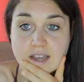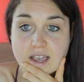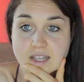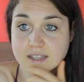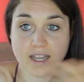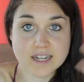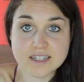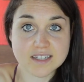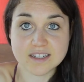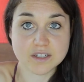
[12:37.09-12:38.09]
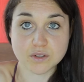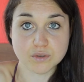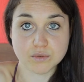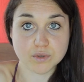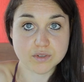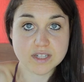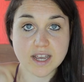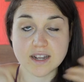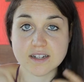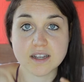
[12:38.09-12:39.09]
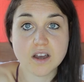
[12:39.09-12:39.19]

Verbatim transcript: enlightened guru state.